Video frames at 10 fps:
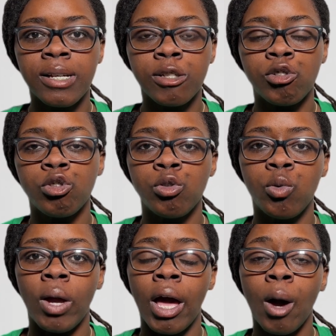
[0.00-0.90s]

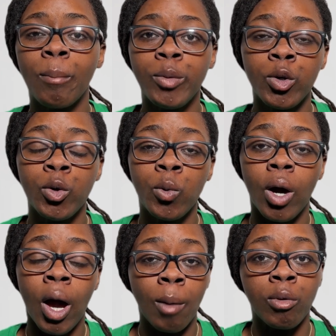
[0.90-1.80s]
to help you
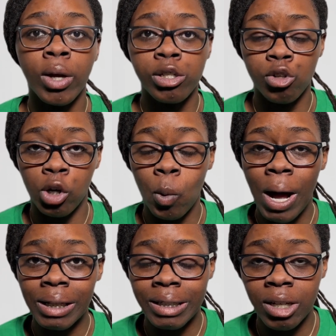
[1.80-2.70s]
upgrade your
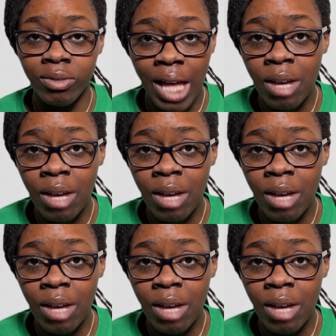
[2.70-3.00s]
quality of life,